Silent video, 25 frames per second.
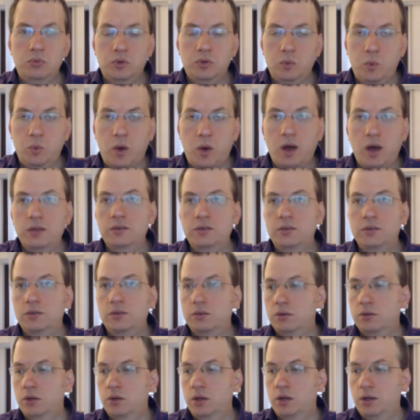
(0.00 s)

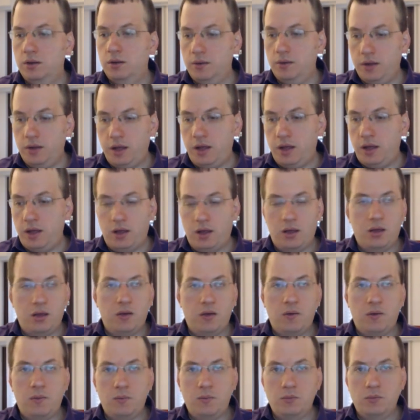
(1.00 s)
want
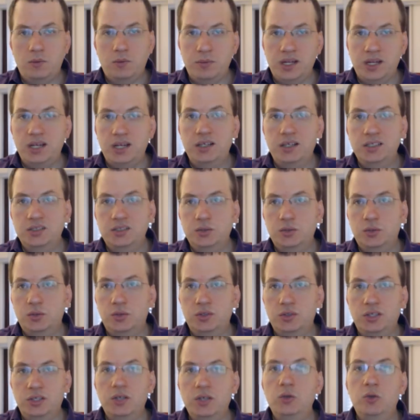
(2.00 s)
the Middle East to
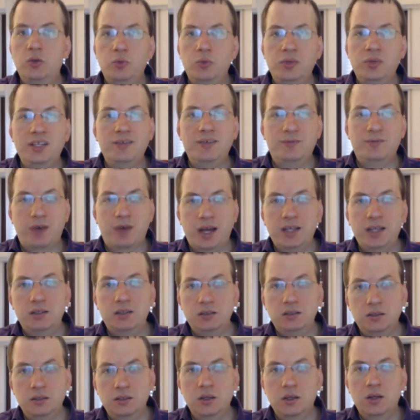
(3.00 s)
continue to be
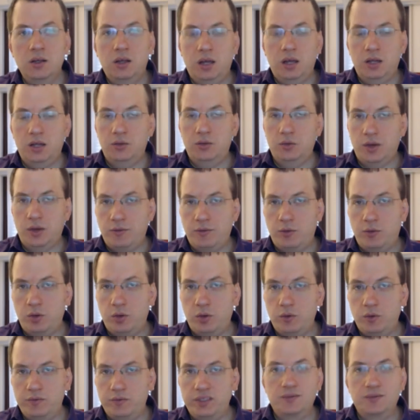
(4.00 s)
divided and to have
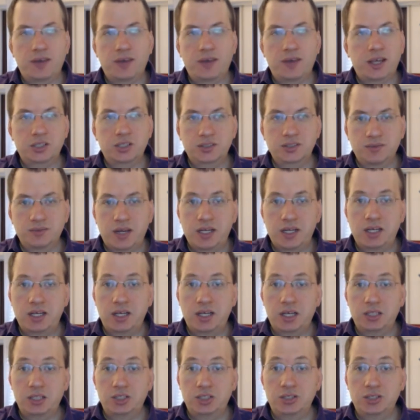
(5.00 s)
all of these factions fighting
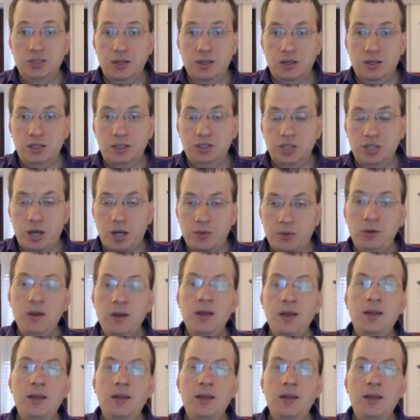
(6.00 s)
against each other.